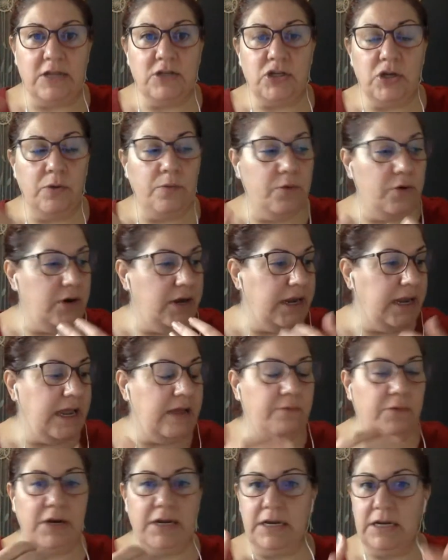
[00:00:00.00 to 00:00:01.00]
And don't worry,
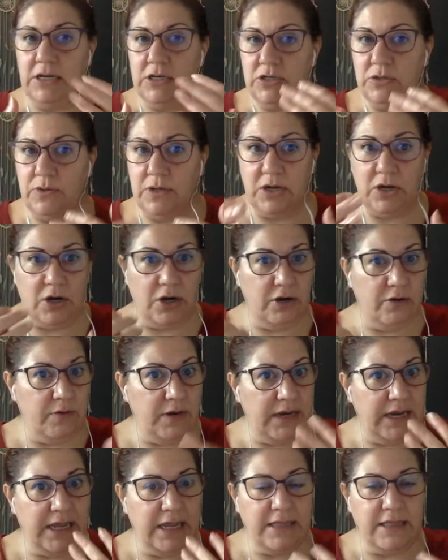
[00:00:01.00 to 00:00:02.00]
we're going to do a card
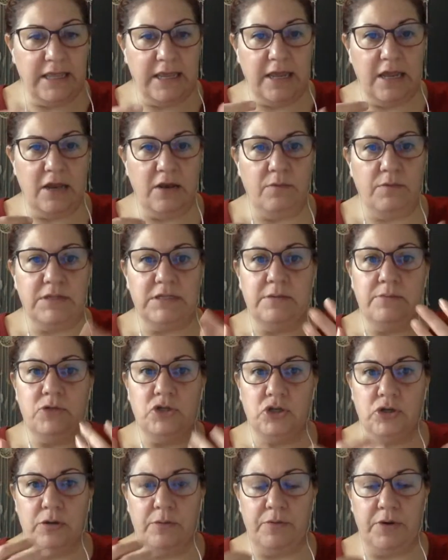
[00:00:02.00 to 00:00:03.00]
reading at the end with some
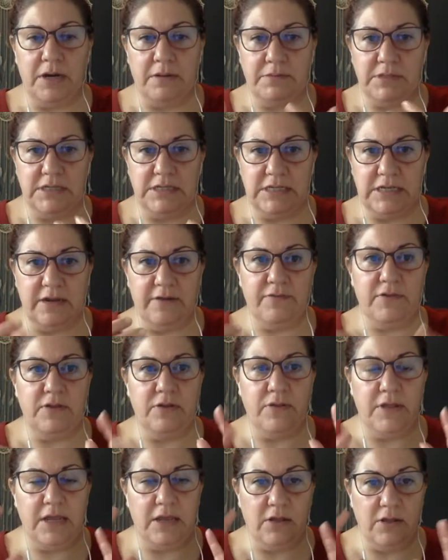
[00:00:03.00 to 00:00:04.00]
journal prompts and stuff
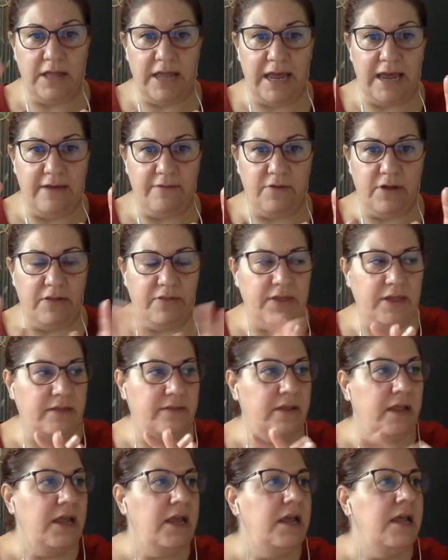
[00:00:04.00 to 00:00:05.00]
so that you'll have all
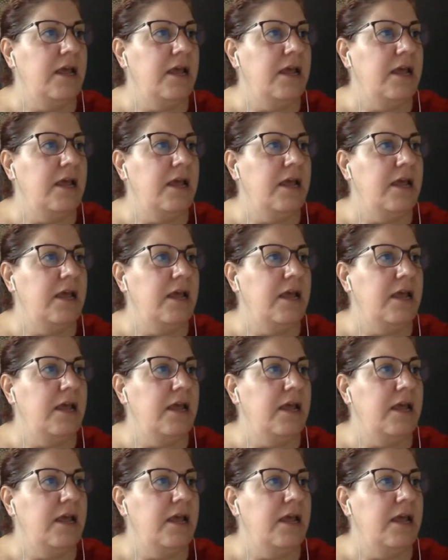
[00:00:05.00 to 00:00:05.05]
this.